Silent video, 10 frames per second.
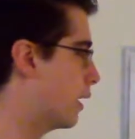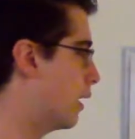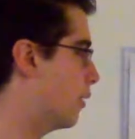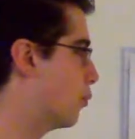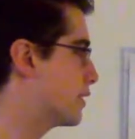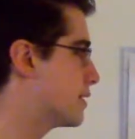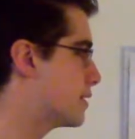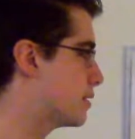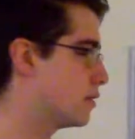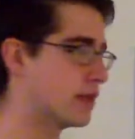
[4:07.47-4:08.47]
What
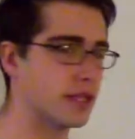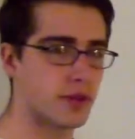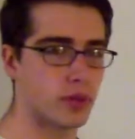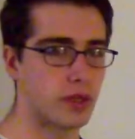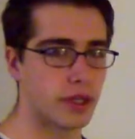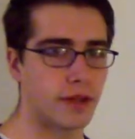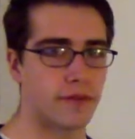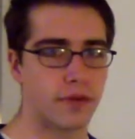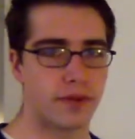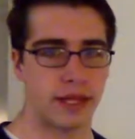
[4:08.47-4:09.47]
this is doing is we're looking
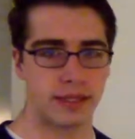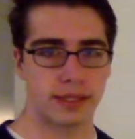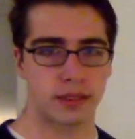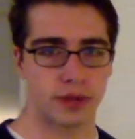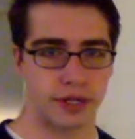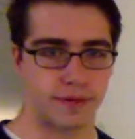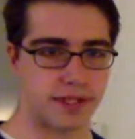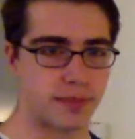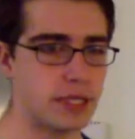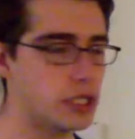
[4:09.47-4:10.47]
for that slurring of
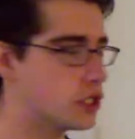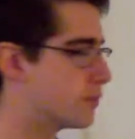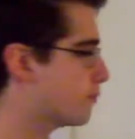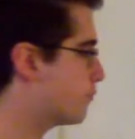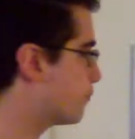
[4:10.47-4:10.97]
speech.